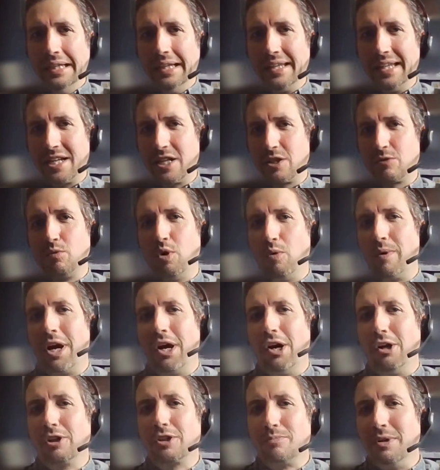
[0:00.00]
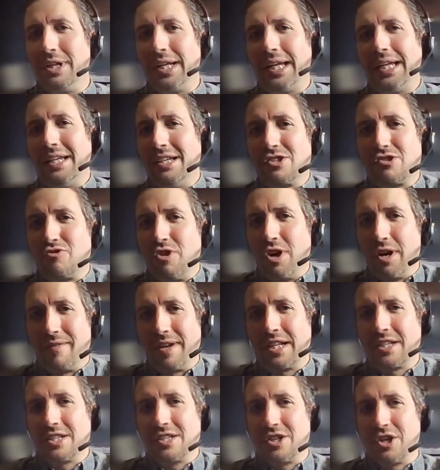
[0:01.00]
That is what we are ultimately
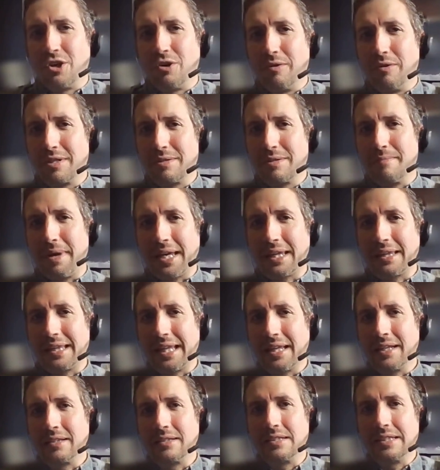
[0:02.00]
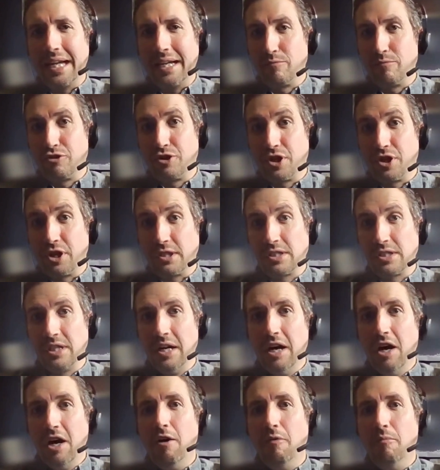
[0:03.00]
striving to do, to make things and products
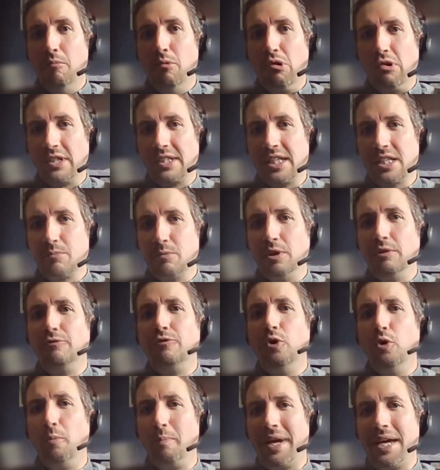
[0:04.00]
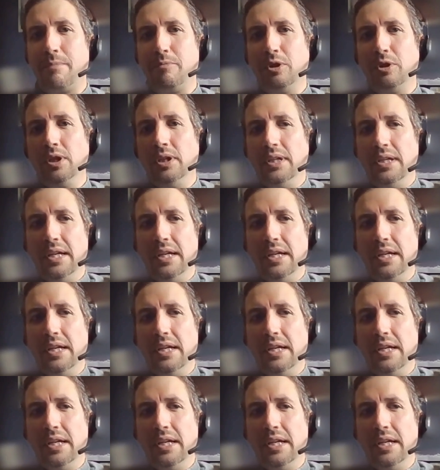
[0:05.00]
more accessible for people.